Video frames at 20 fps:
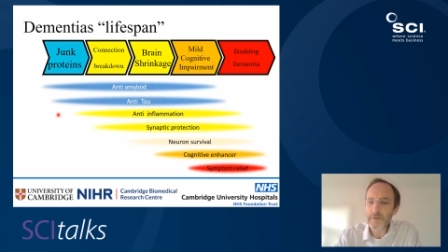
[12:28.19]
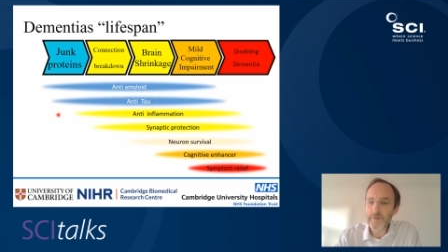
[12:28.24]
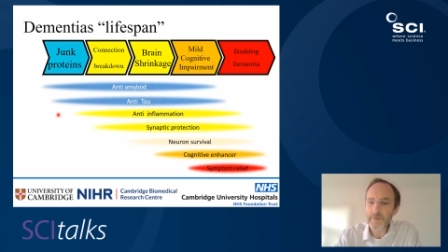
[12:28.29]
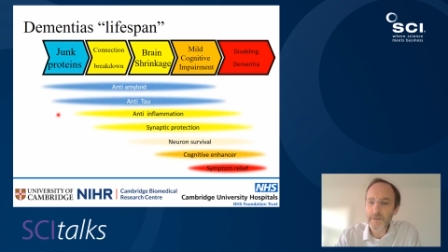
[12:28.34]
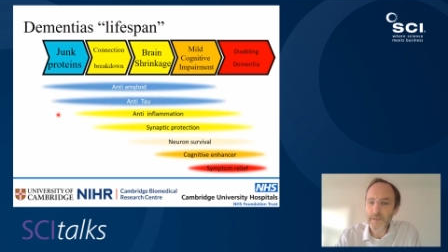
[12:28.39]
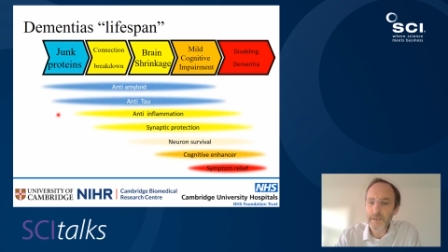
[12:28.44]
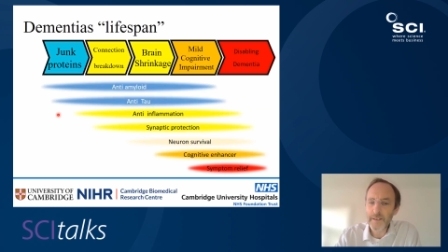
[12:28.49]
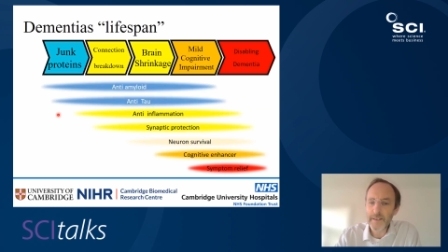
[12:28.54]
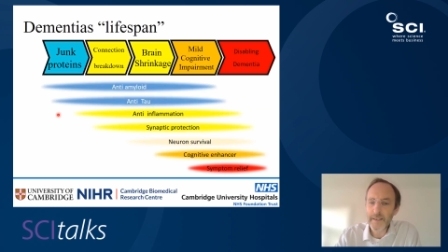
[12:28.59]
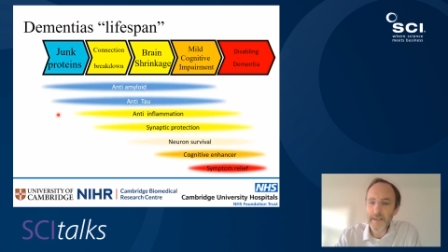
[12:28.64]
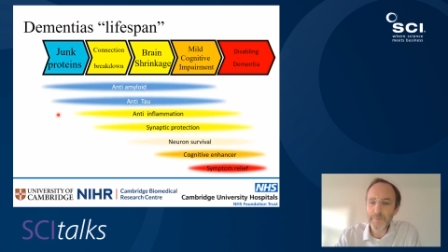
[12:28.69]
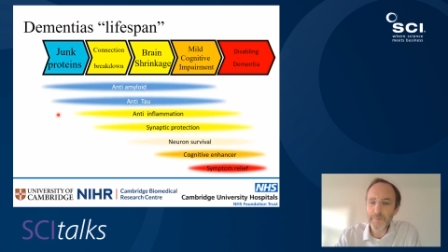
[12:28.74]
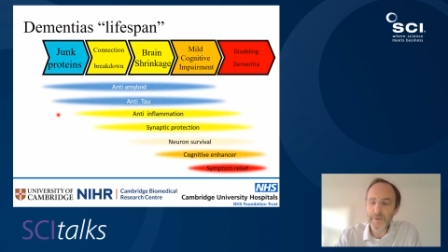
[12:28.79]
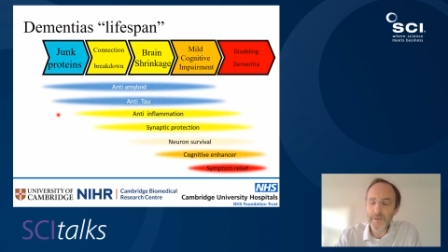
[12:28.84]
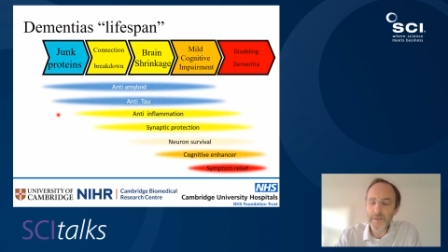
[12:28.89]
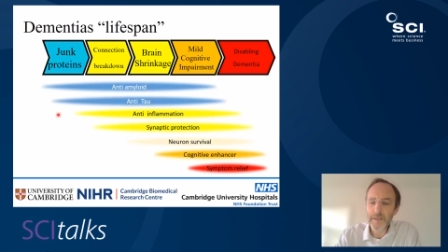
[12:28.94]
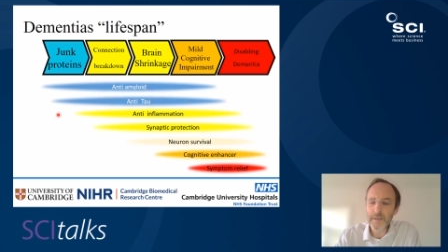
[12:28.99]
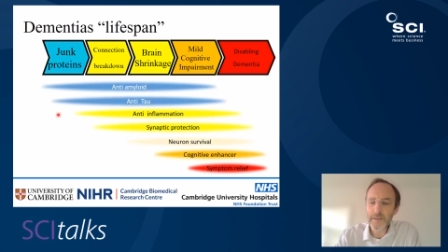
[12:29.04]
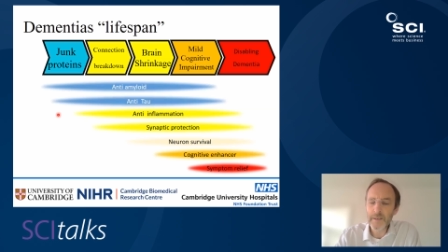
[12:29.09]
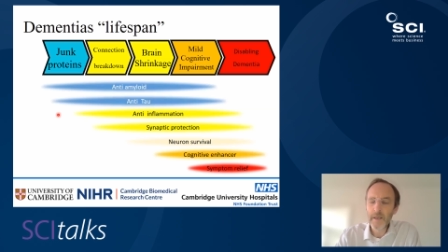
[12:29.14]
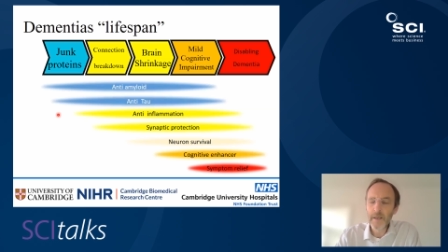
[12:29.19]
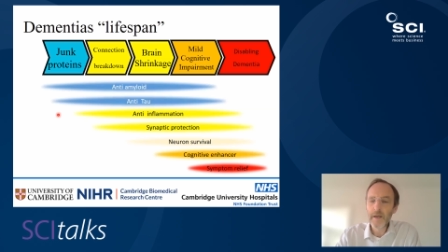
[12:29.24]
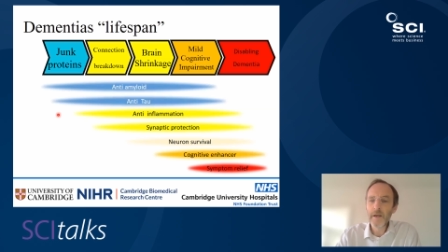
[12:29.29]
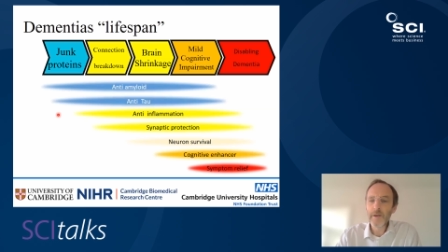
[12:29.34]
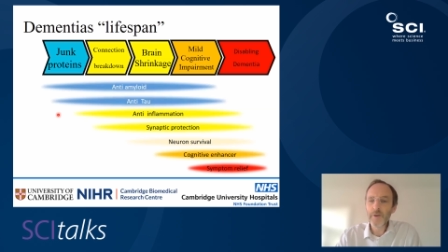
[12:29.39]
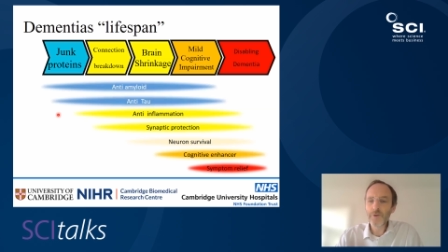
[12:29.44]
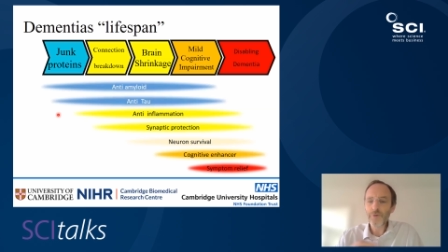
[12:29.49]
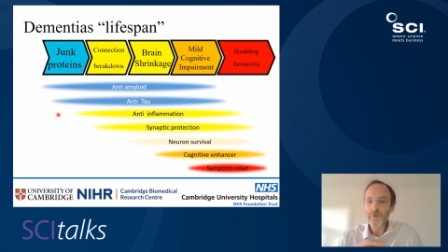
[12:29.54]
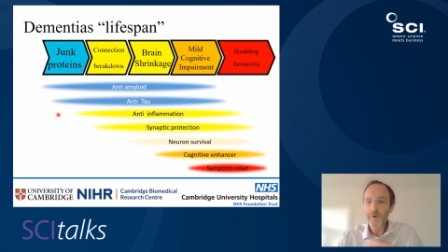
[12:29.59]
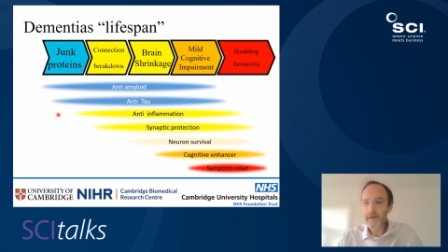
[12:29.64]
of synapses,
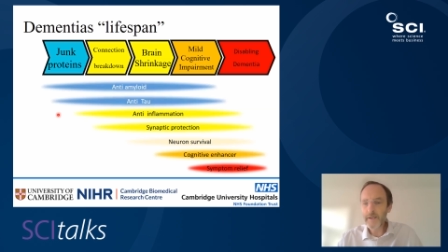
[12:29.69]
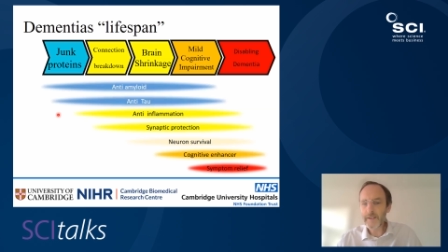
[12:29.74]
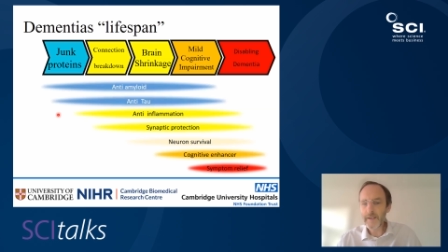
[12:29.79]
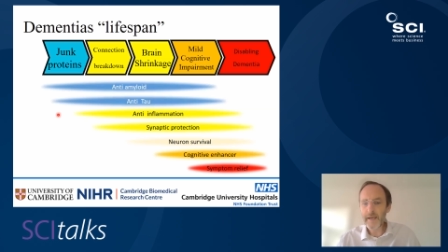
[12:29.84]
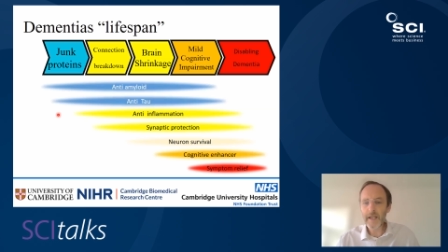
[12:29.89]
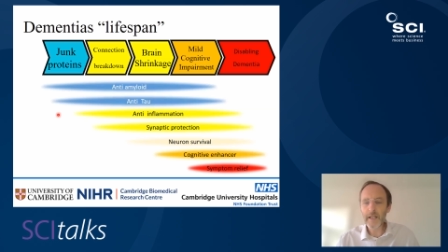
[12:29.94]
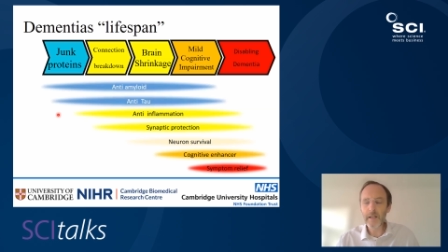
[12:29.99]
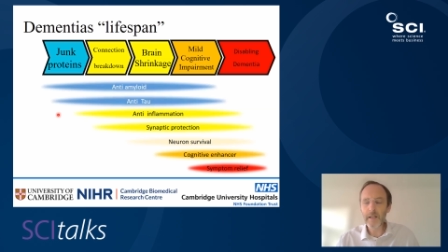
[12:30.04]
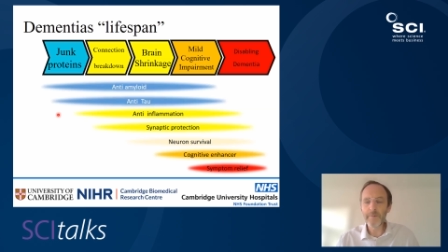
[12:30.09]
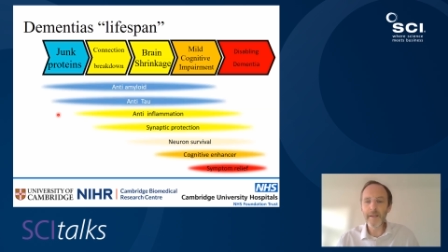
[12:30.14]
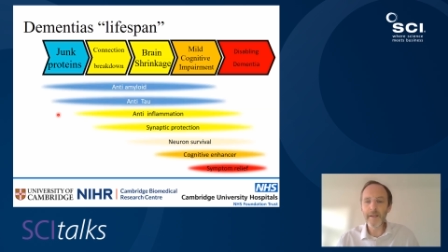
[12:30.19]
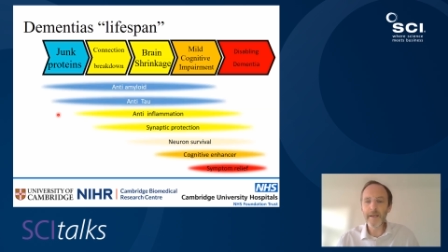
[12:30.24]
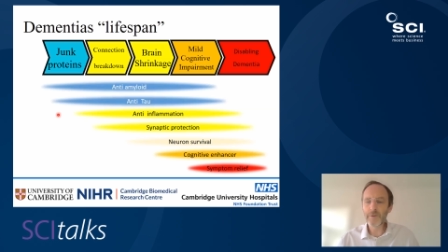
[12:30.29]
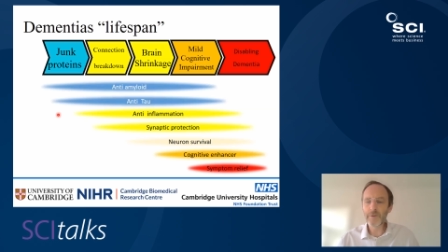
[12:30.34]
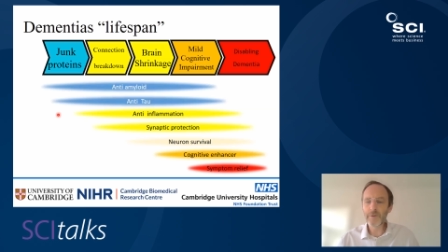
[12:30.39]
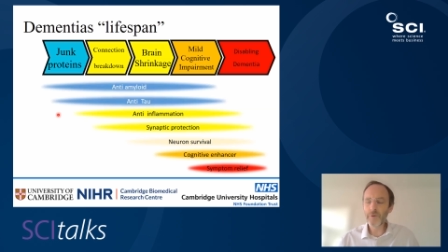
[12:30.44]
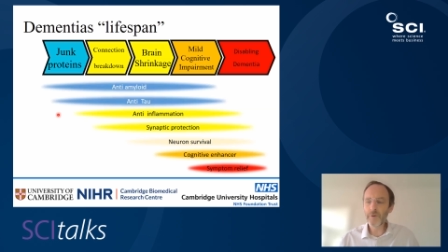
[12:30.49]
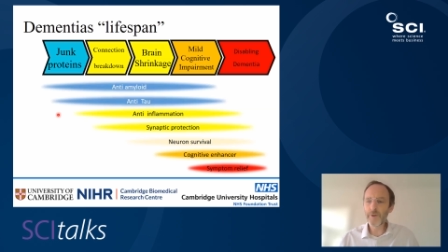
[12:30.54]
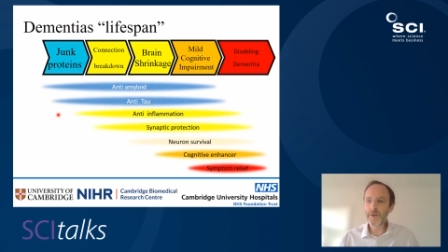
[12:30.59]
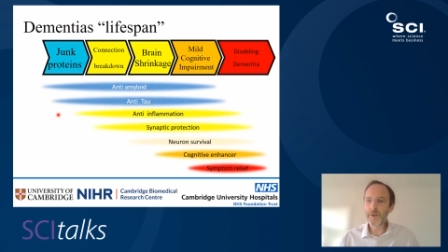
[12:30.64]
trying to help later